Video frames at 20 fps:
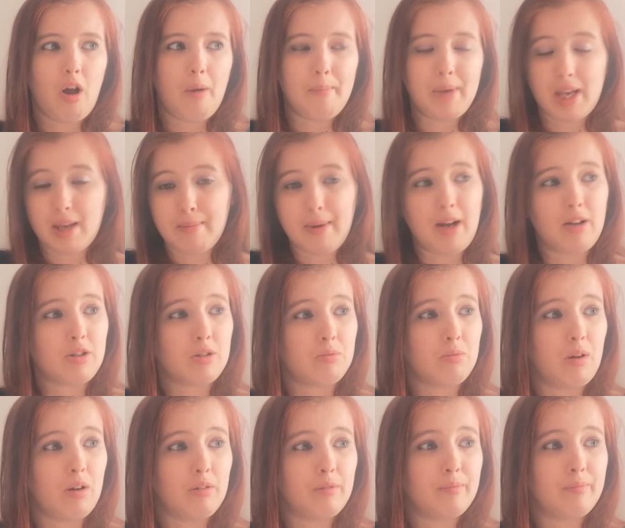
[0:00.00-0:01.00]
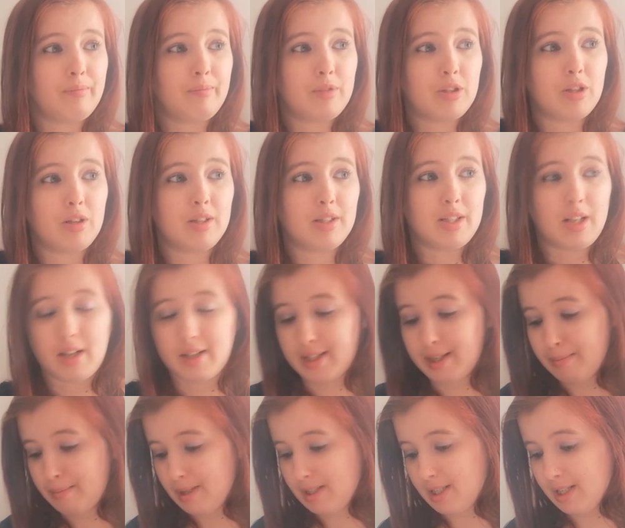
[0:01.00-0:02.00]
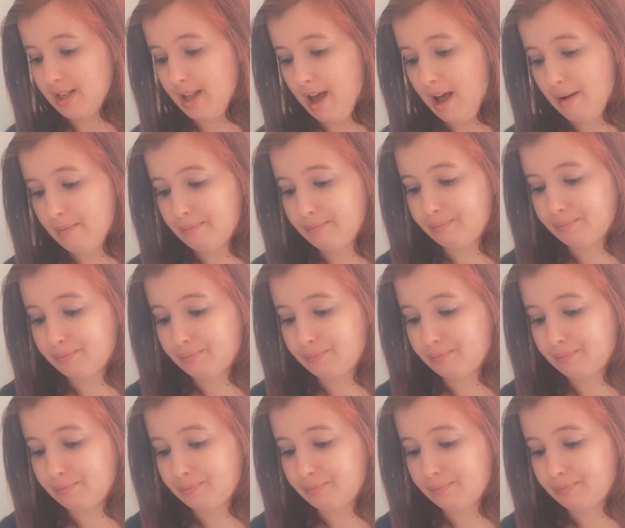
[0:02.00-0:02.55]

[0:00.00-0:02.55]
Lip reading: Mickey Mouse one, so it's similar to that.